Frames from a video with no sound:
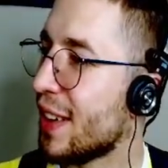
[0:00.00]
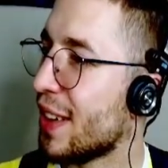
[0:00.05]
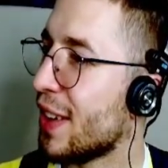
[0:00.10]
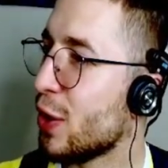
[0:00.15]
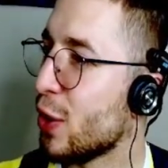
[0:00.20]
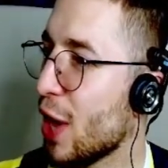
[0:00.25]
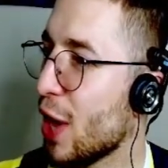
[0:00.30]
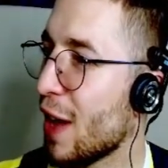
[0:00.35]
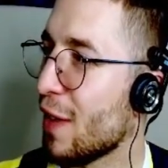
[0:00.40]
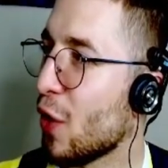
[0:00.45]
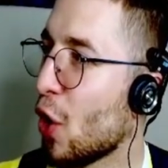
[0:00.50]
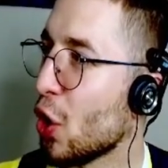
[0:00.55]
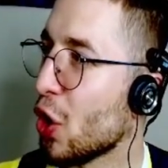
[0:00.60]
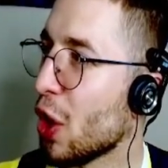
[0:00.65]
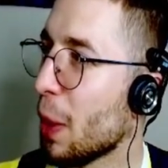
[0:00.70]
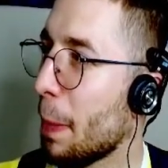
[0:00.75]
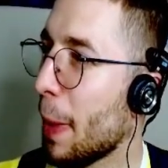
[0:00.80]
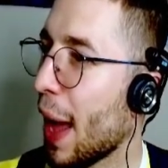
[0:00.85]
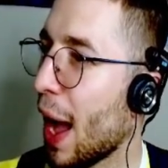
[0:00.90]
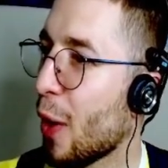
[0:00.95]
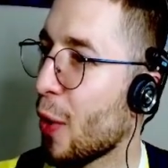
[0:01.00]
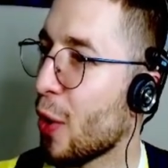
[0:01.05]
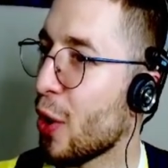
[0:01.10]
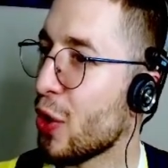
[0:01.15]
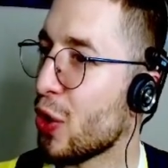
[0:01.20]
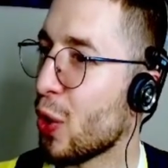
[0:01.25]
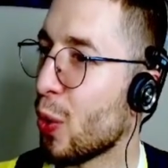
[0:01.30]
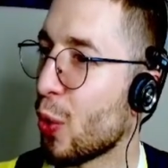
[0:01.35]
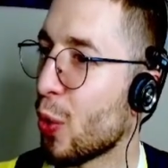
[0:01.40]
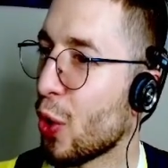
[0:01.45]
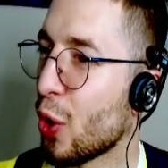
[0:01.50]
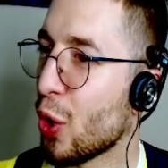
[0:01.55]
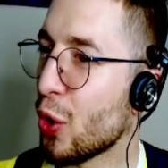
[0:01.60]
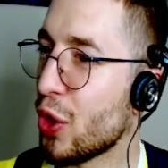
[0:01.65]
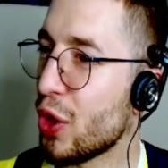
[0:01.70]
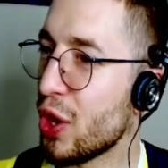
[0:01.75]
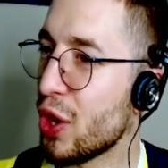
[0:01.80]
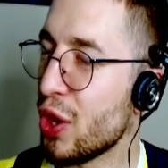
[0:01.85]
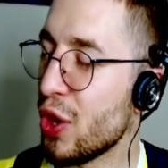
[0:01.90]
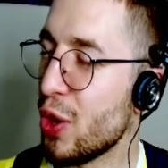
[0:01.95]
You have all the power in the world
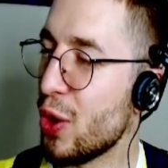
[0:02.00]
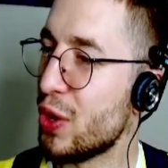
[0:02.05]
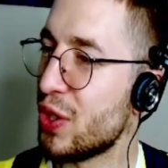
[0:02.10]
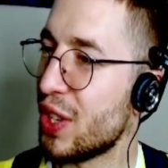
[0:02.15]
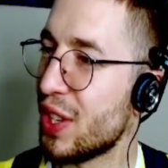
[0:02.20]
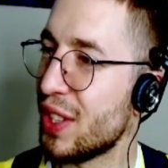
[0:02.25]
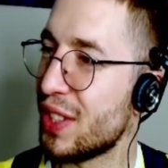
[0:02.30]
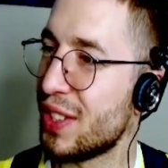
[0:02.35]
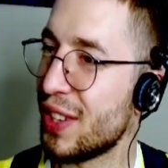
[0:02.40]
and you use it